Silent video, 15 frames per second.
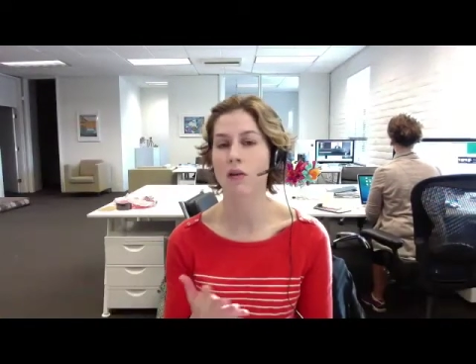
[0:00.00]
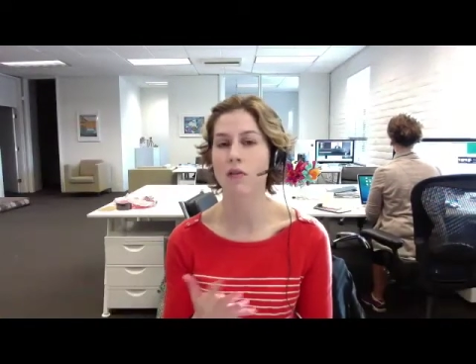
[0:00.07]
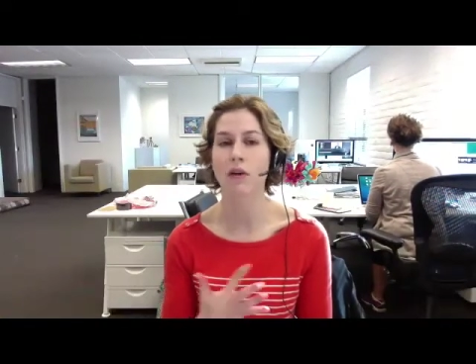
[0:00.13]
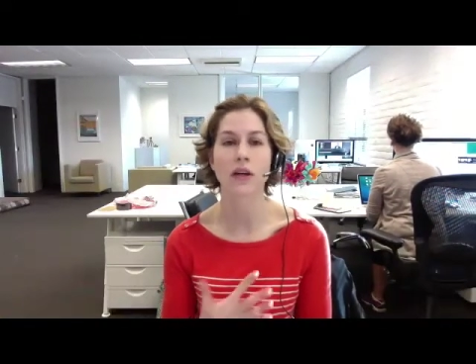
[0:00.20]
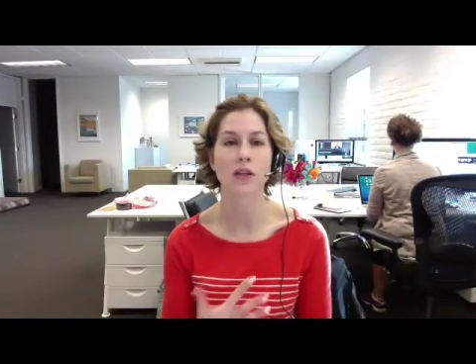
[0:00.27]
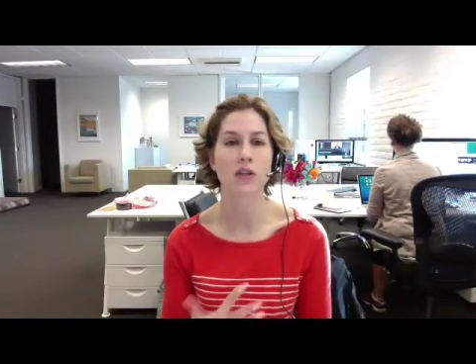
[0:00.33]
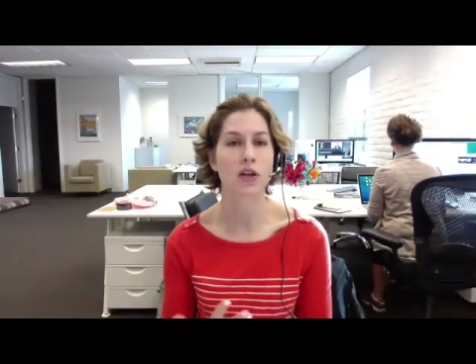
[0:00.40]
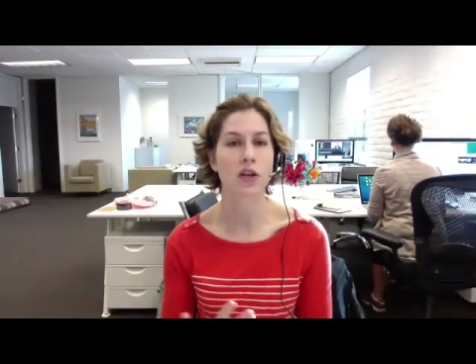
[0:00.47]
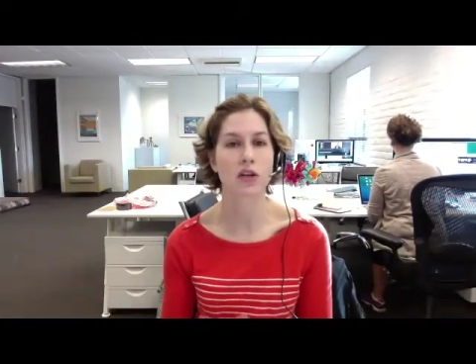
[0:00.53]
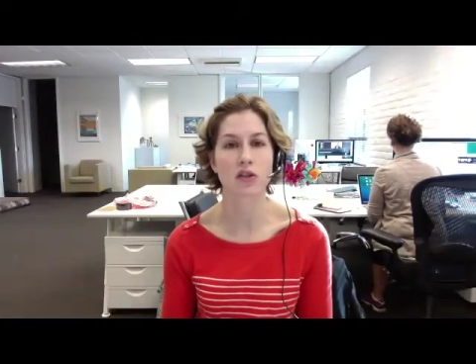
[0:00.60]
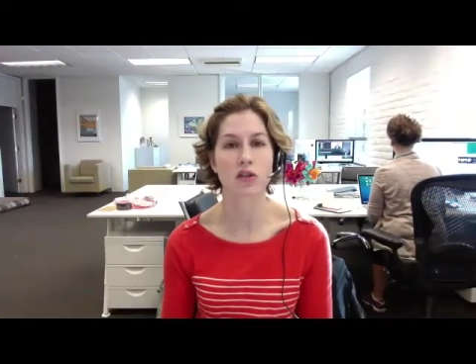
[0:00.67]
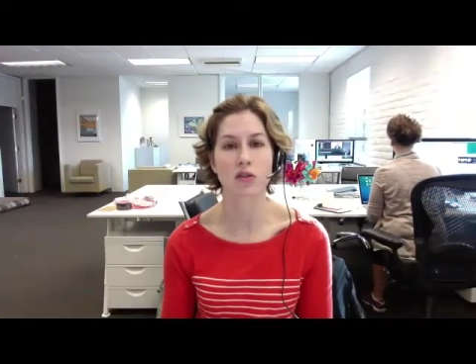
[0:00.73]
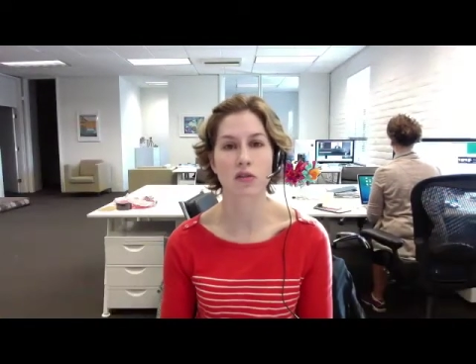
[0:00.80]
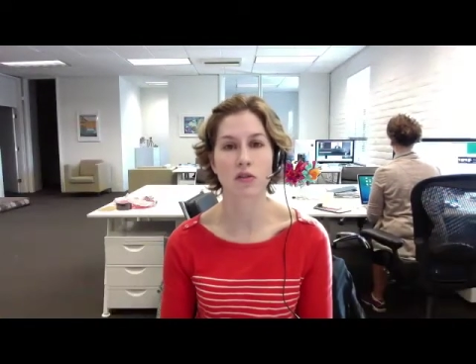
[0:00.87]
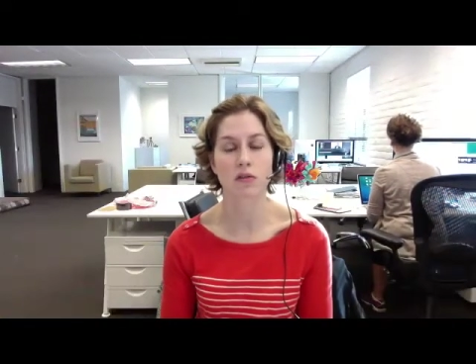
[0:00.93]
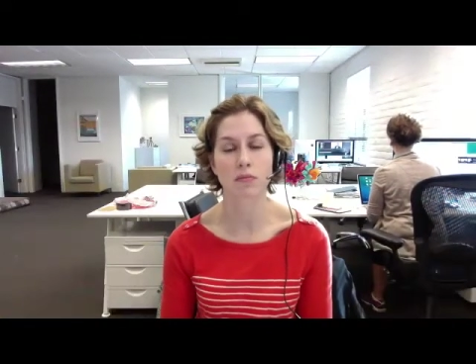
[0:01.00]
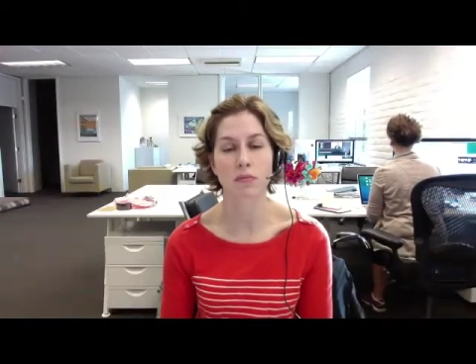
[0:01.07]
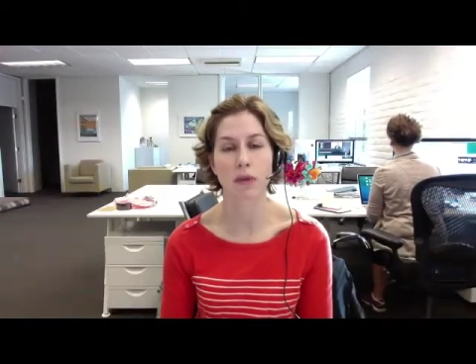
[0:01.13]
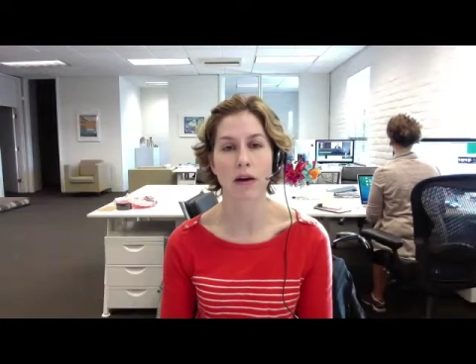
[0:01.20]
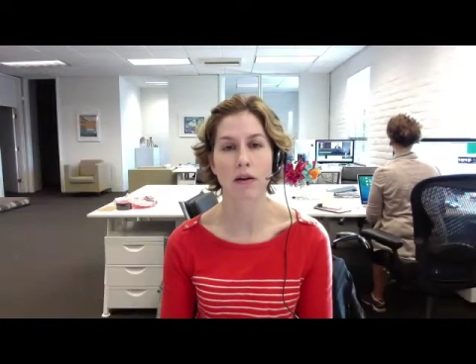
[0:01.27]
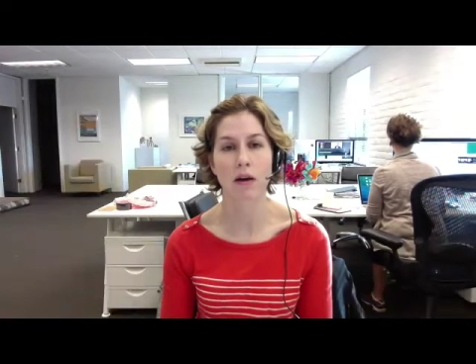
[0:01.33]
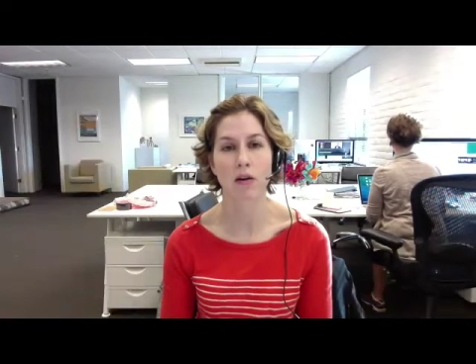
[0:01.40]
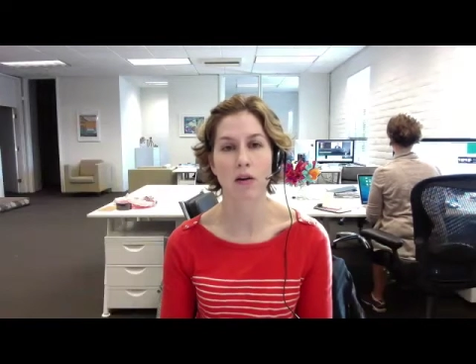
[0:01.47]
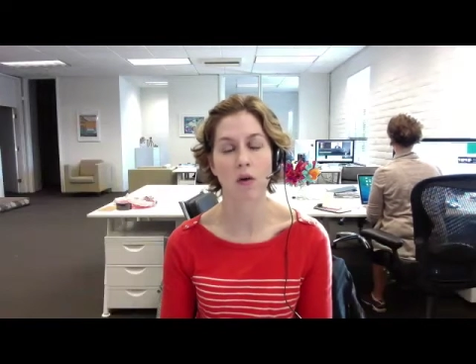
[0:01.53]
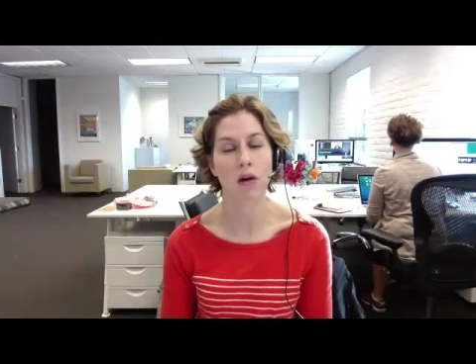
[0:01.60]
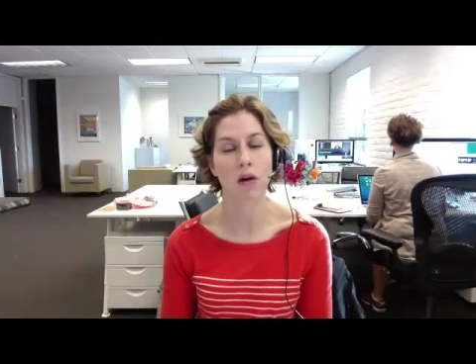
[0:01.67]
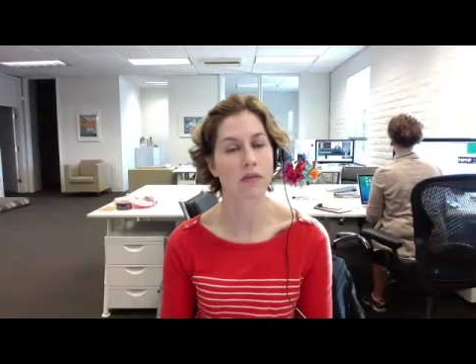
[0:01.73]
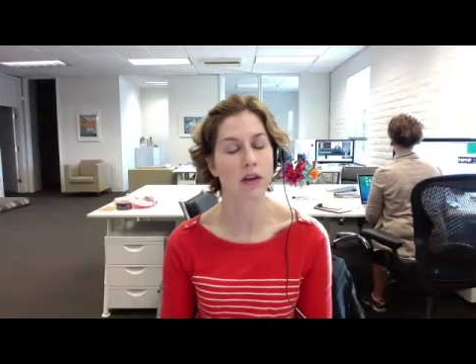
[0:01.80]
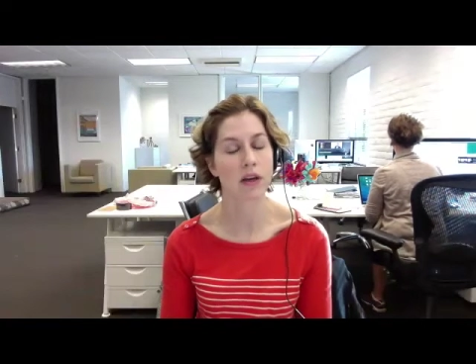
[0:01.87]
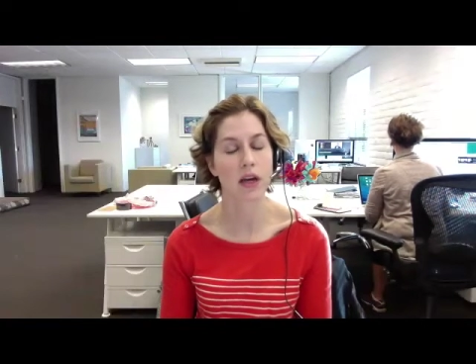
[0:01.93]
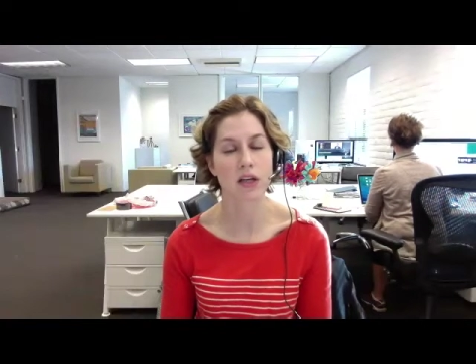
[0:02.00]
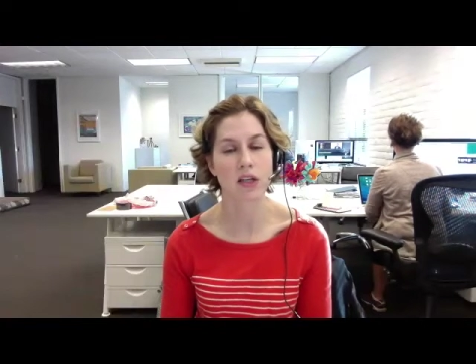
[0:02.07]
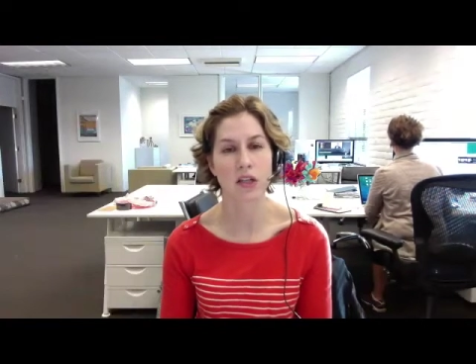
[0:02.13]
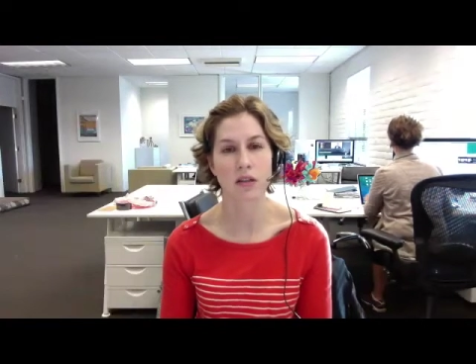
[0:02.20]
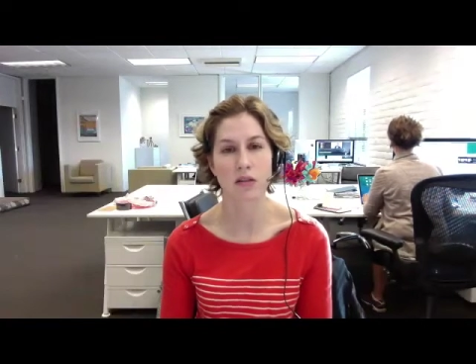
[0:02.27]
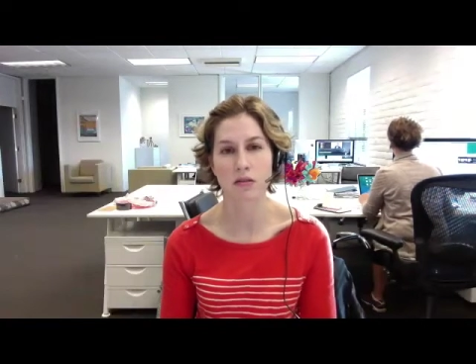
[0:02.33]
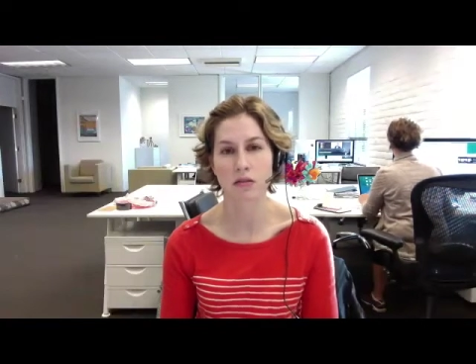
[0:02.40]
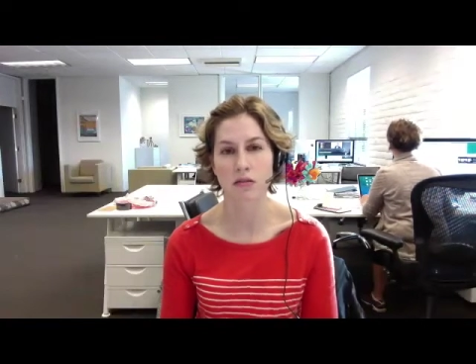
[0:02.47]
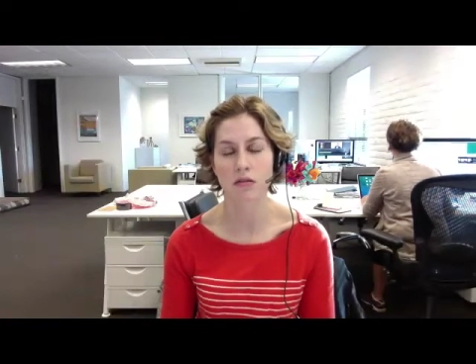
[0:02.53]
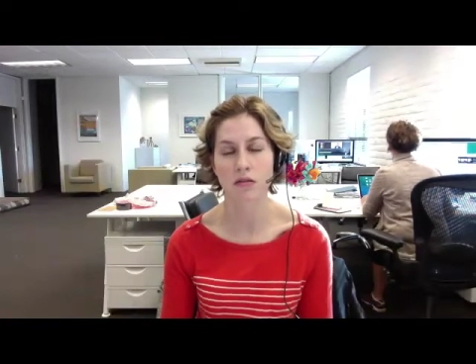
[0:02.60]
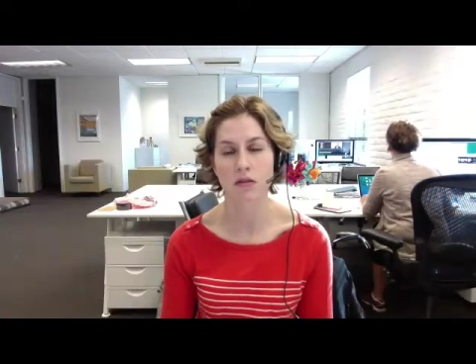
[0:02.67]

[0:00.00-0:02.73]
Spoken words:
educational background qualifications?